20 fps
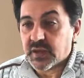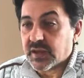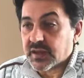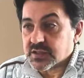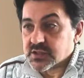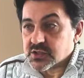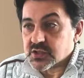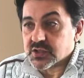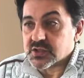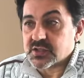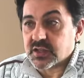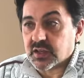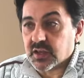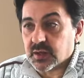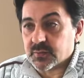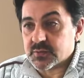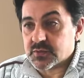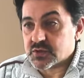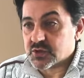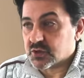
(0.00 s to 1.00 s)
It's just
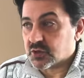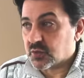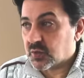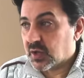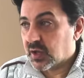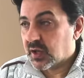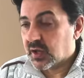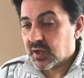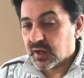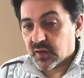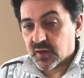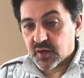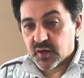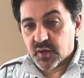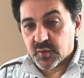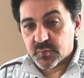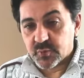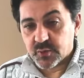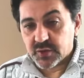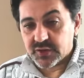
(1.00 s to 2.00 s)
come to
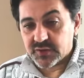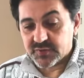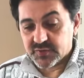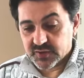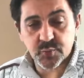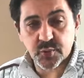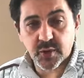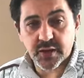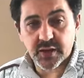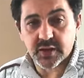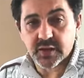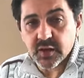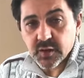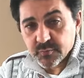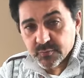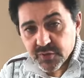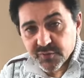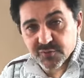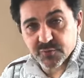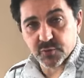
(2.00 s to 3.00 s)
a brief break
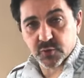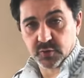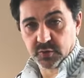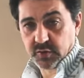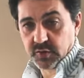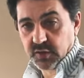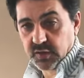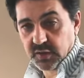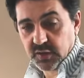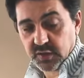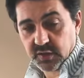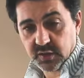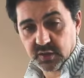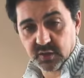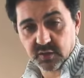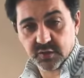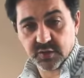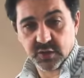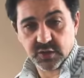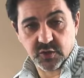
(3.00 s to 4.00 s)
before
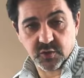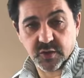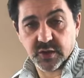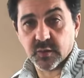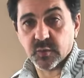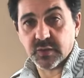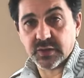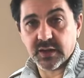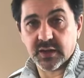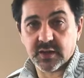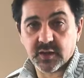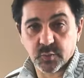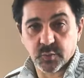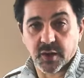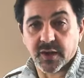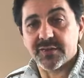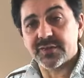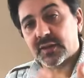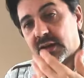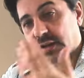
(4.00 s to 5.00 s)
continuing. We take a
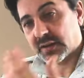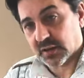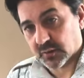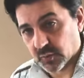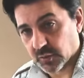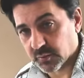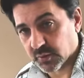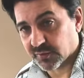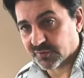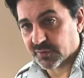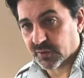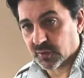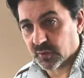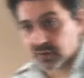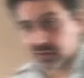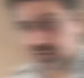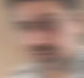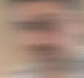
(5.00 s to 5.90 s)
breath and then we move forward.